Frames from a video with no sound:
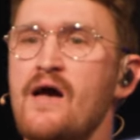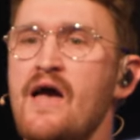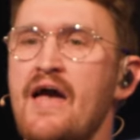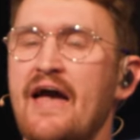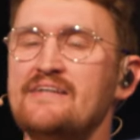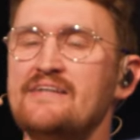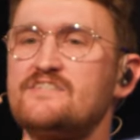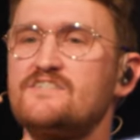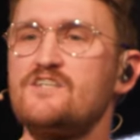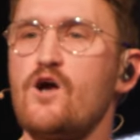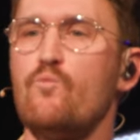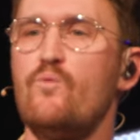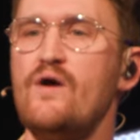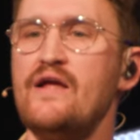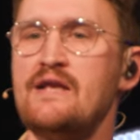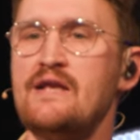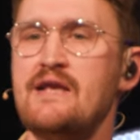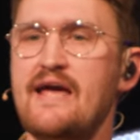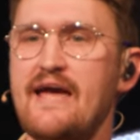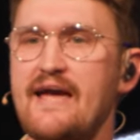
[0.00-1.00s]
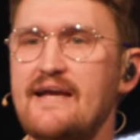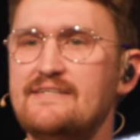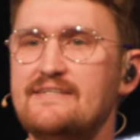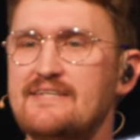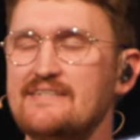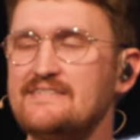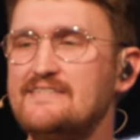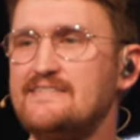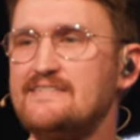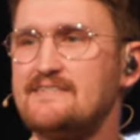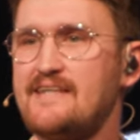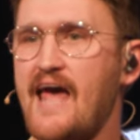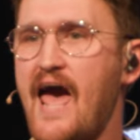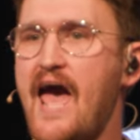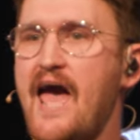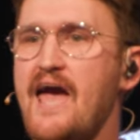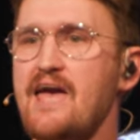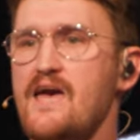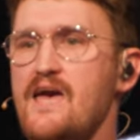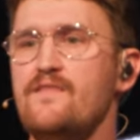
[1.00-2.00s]
and so we need to
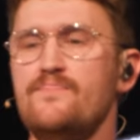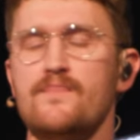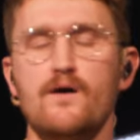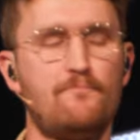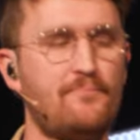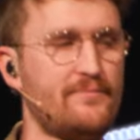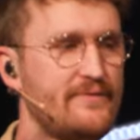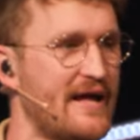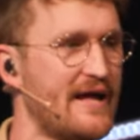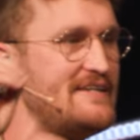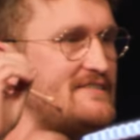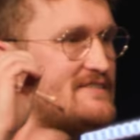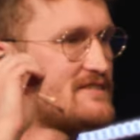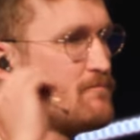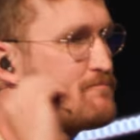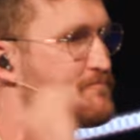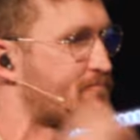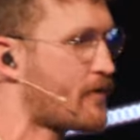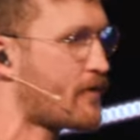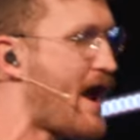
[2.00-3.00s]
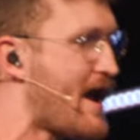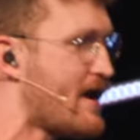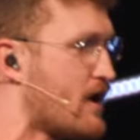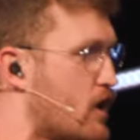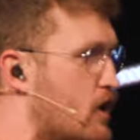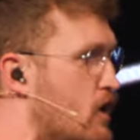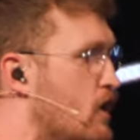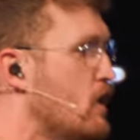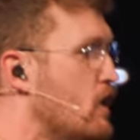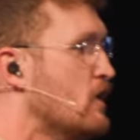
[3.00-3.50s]
stay in the place of prayer